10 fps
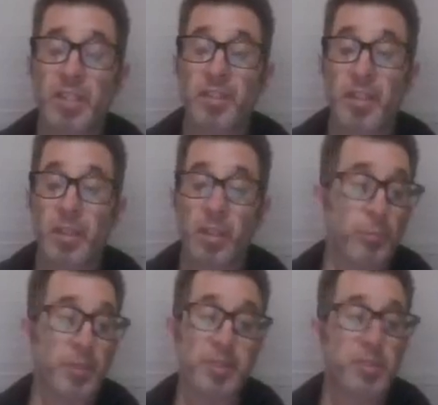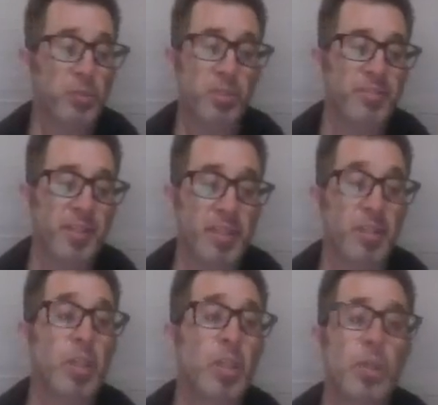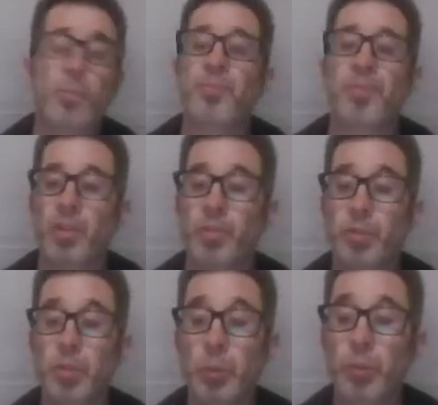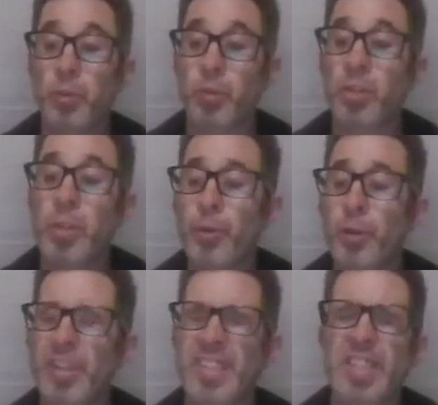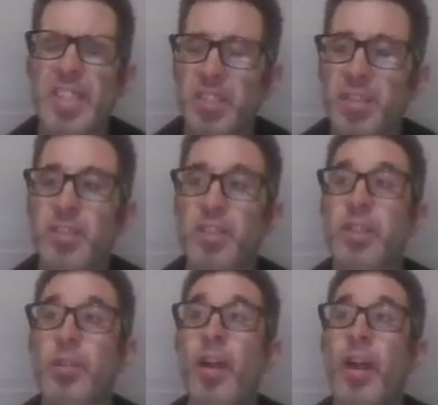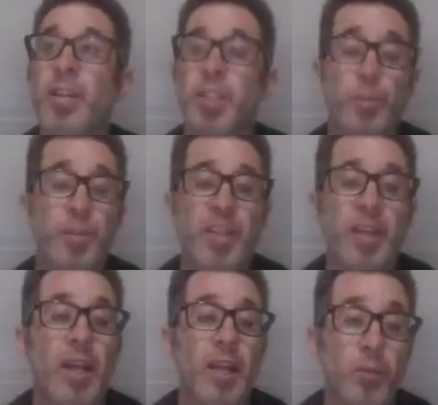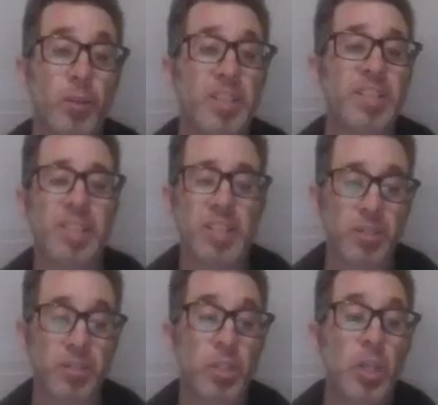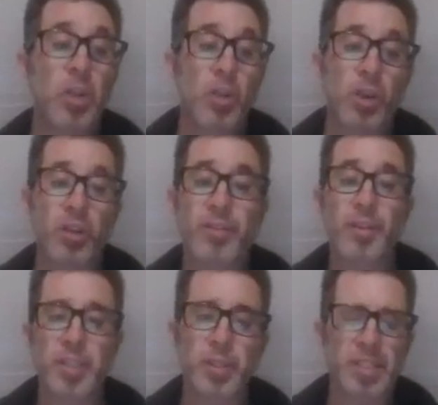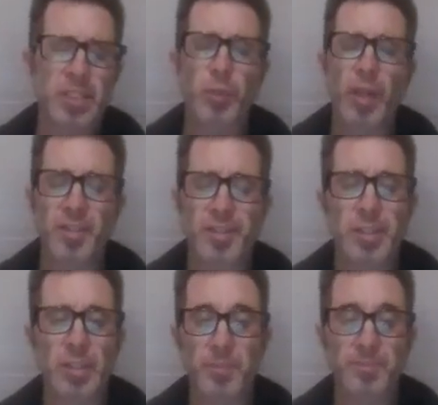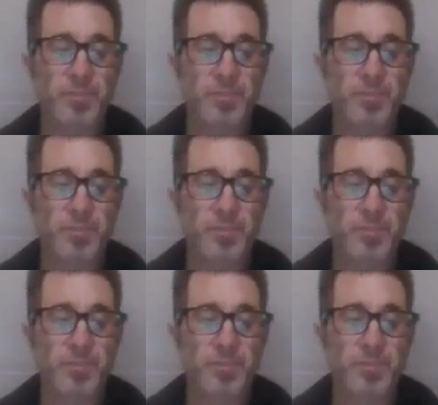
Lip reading: anything but the Sudafed. So Olympic organizations, sport organizations are very strict as well. So